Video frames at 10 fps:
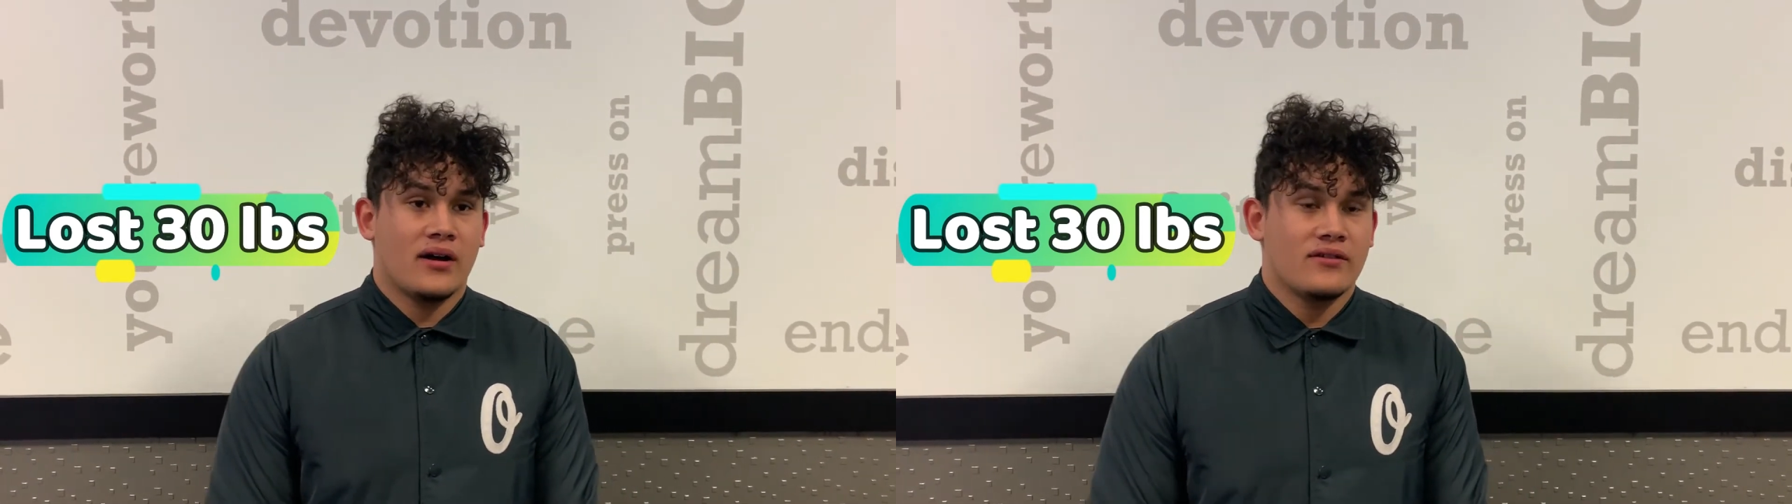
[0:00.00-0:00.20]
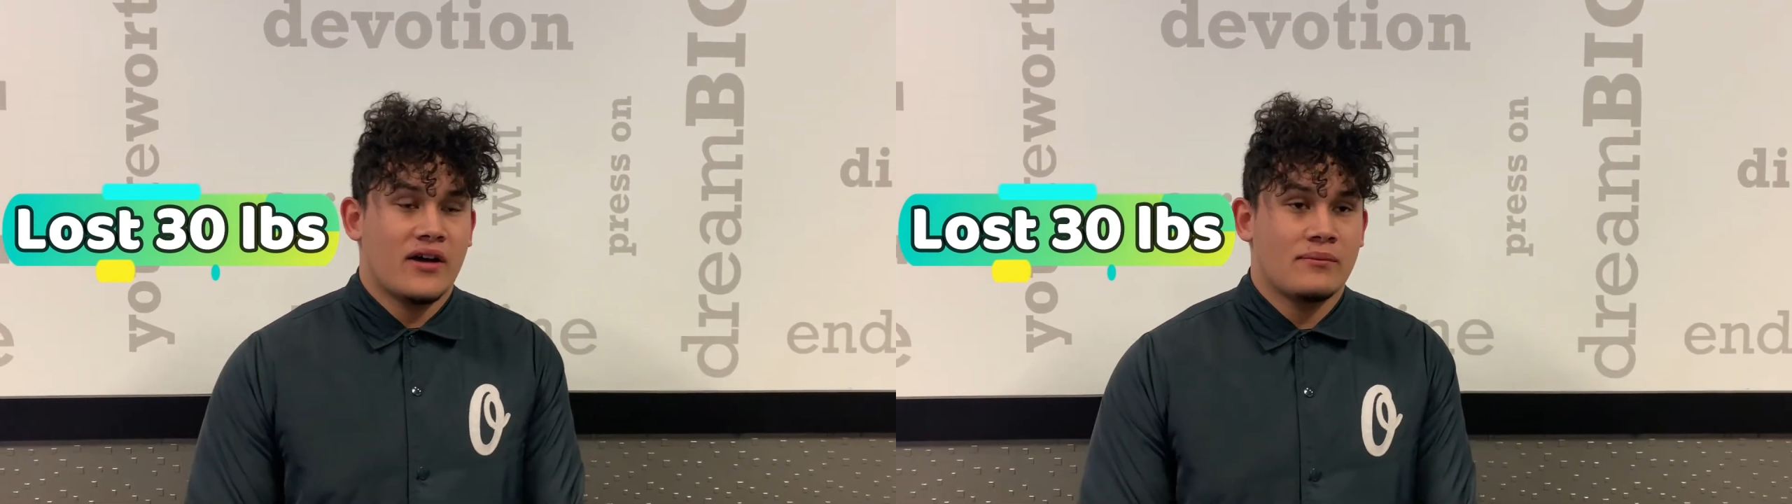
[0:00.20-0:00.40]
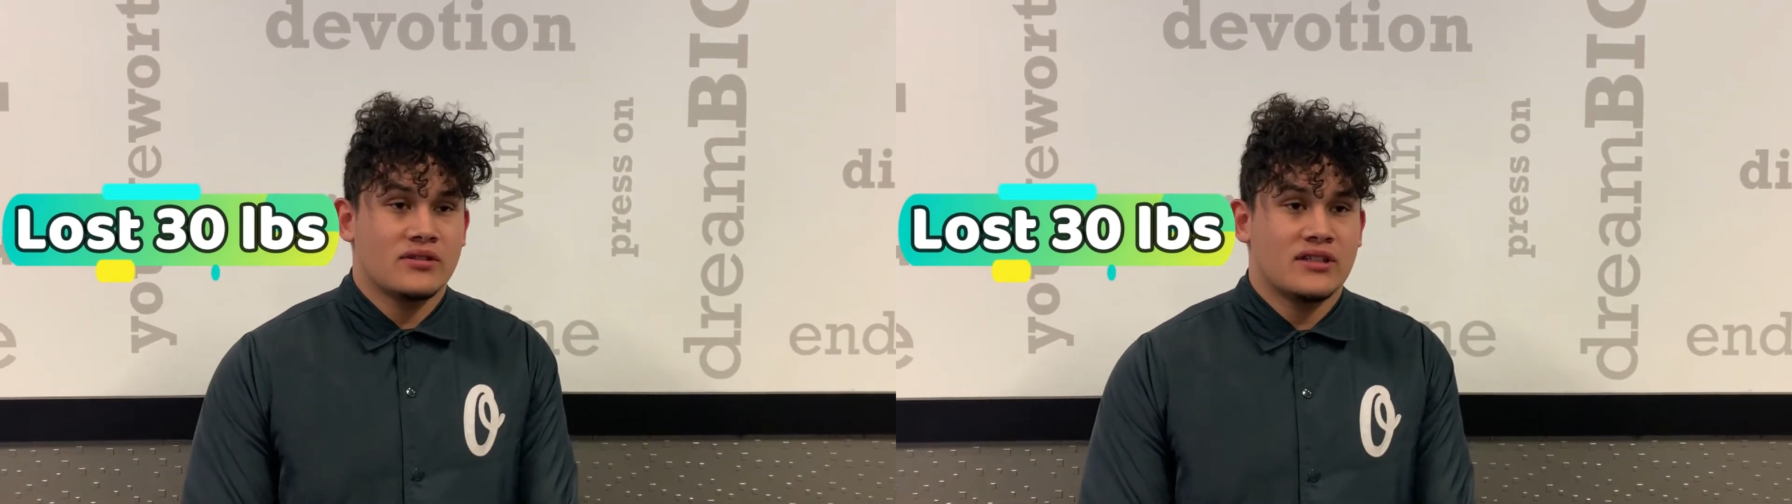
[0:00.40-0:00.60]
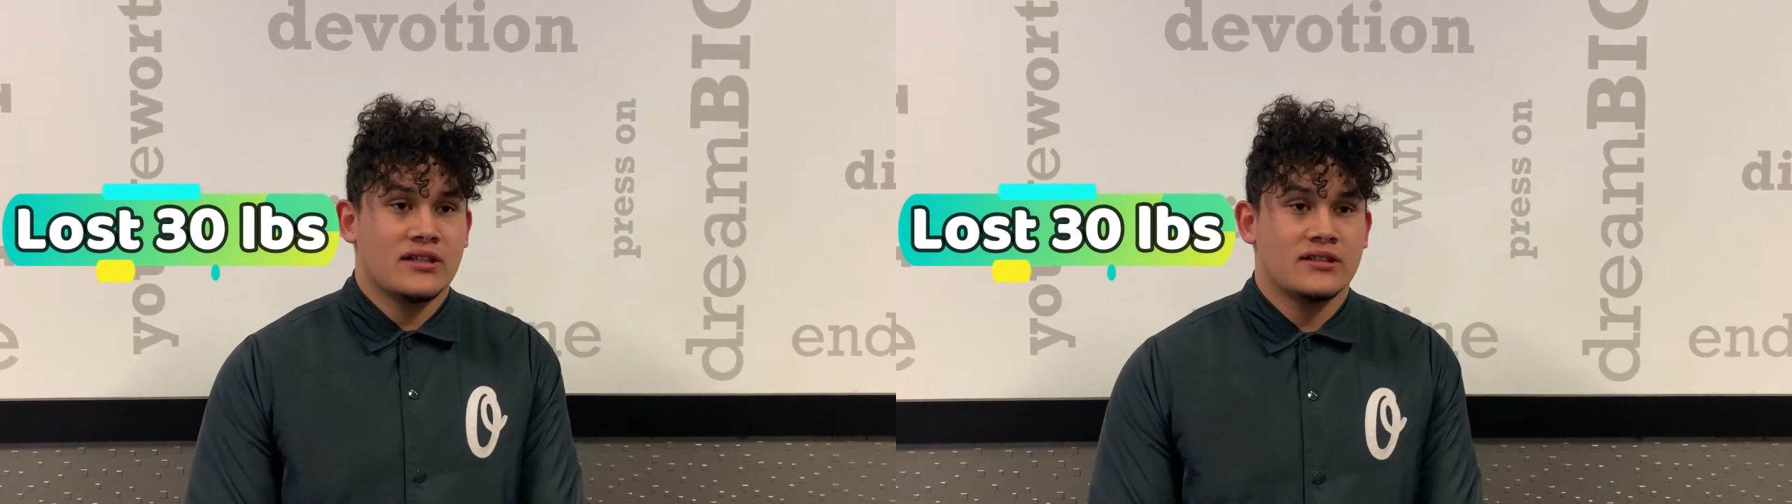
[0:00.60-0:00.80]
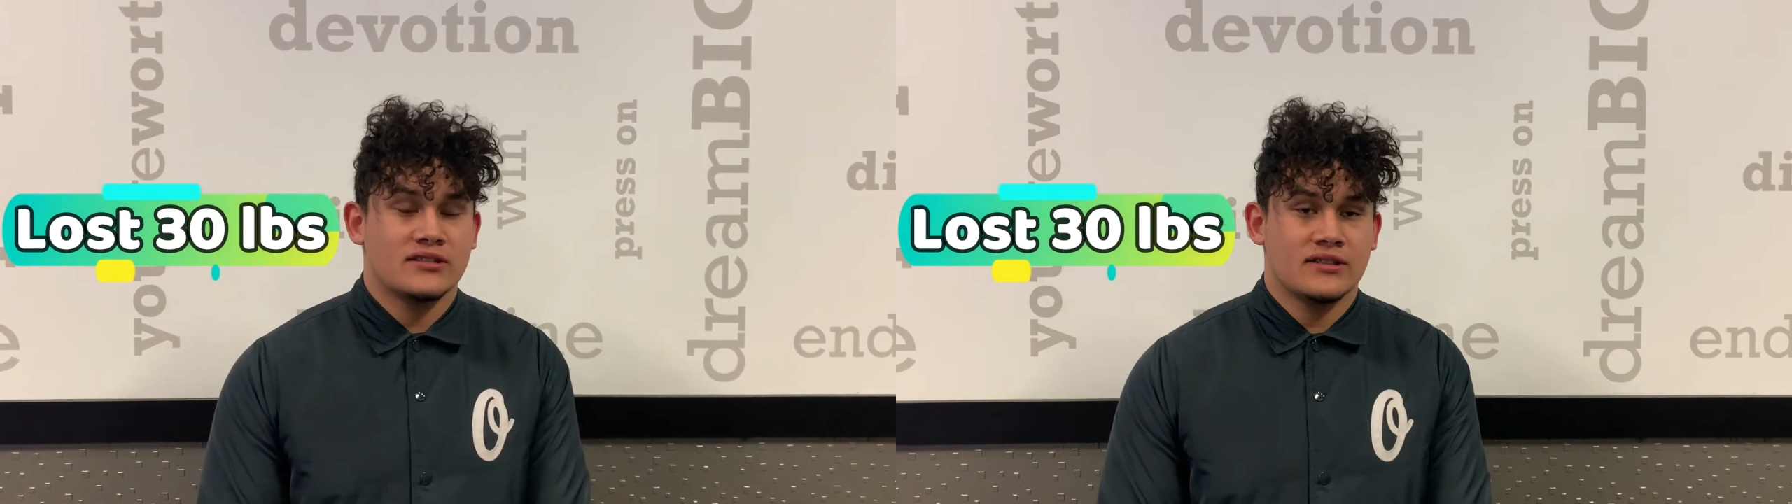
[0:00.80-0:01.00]
body fat
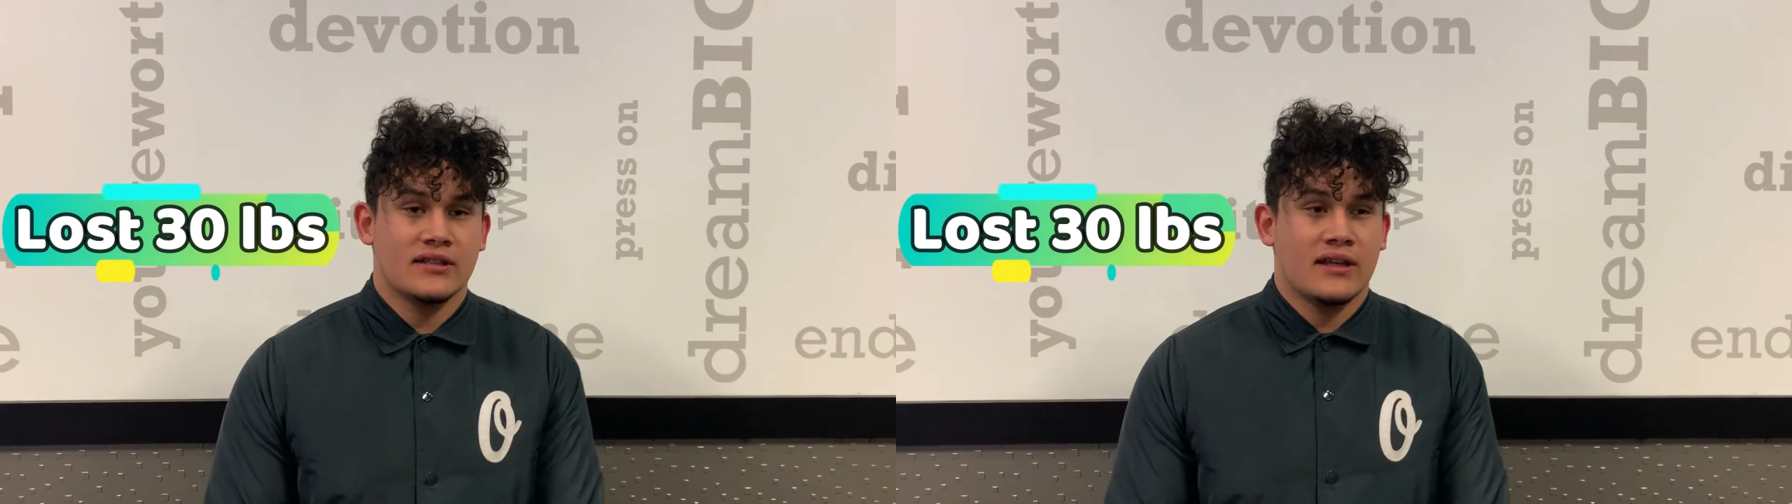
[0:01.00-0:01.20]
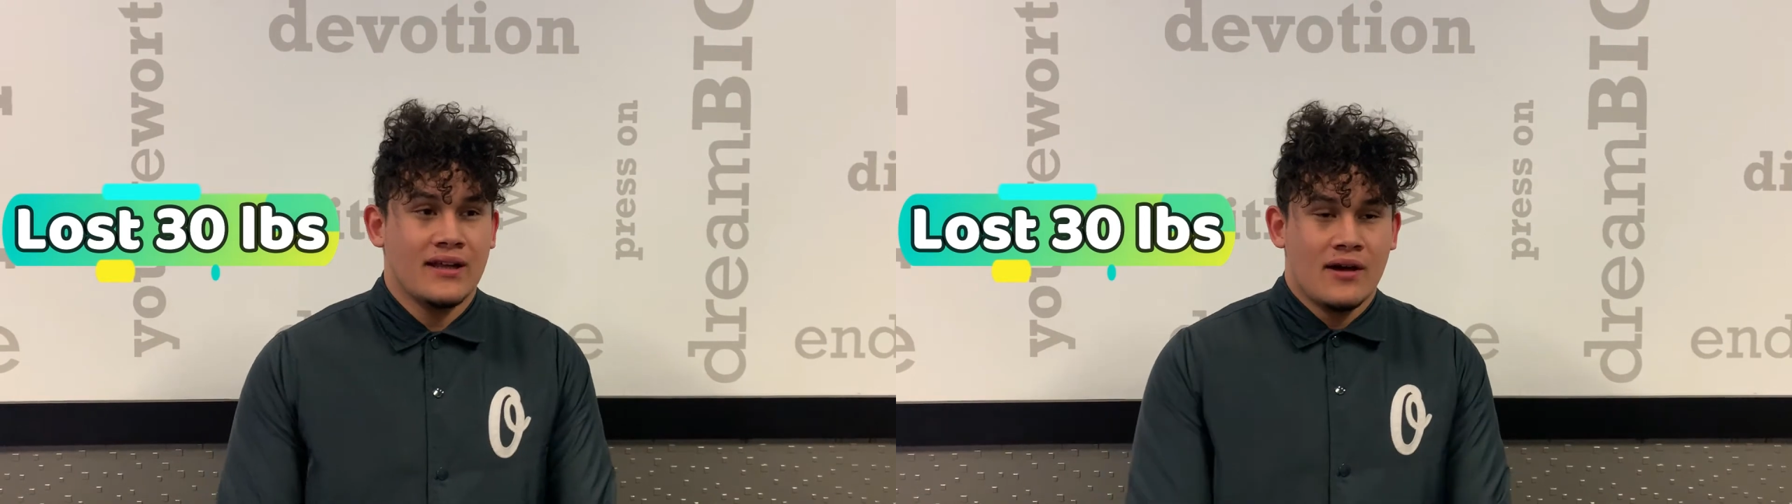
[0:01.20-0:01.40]
percentage and